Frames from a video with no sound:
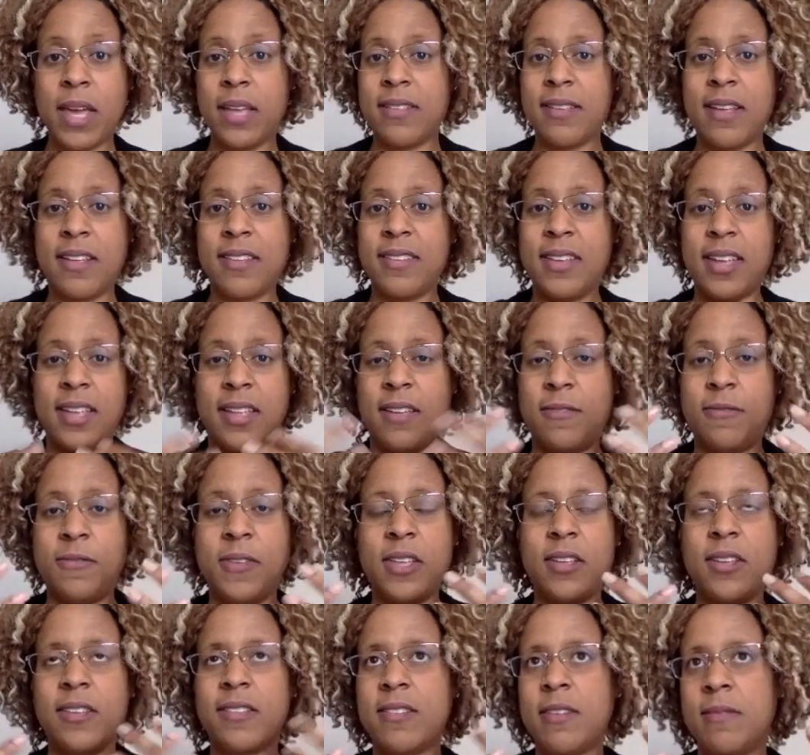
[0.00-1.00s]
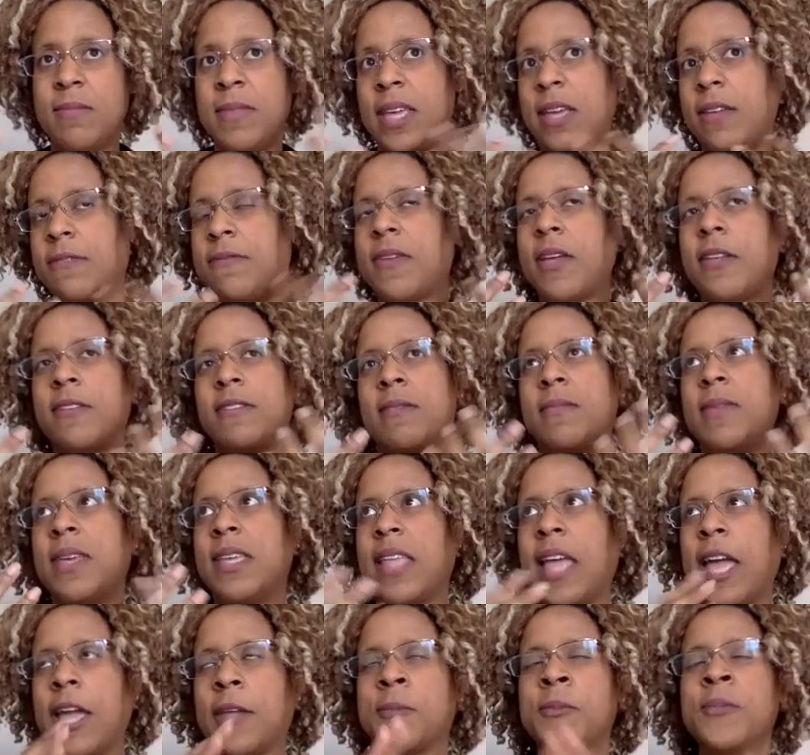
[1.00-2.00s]
It felt to me
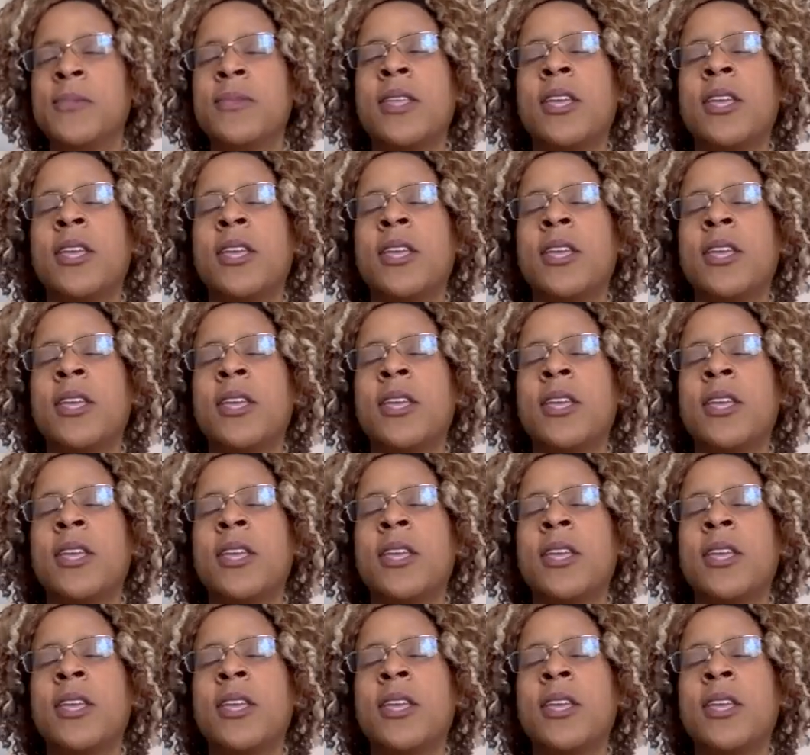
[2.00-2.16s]
like,